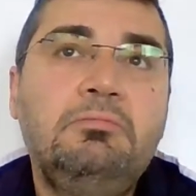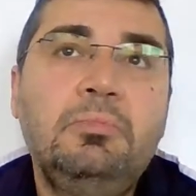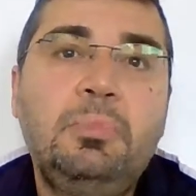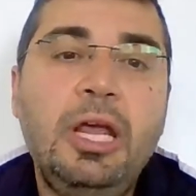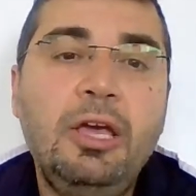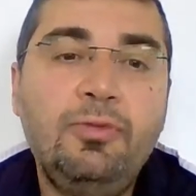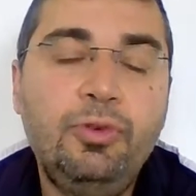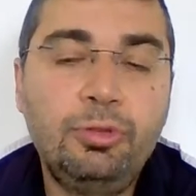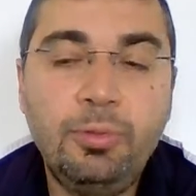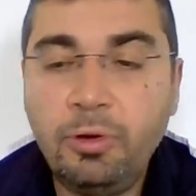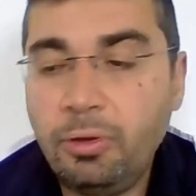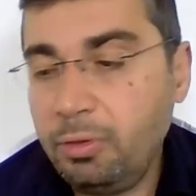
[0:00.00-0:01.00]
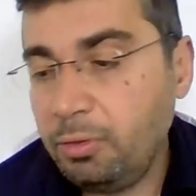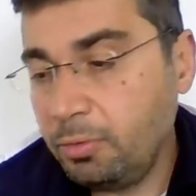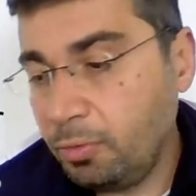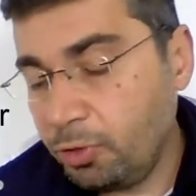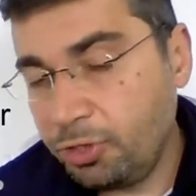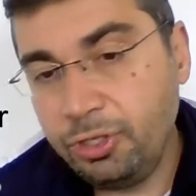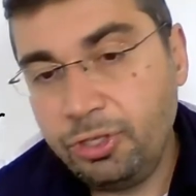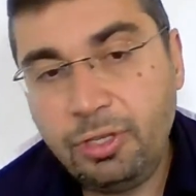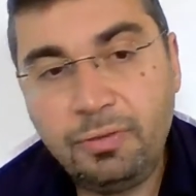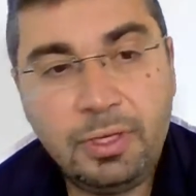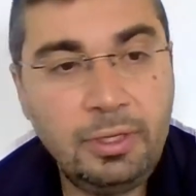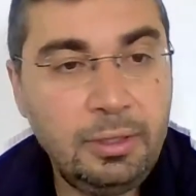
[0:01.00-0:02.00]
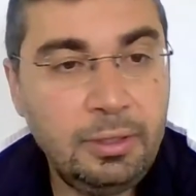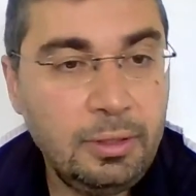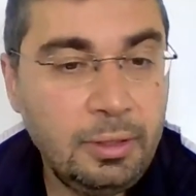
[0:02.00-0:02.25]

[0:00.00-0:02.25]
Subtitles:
playing football, watching TV,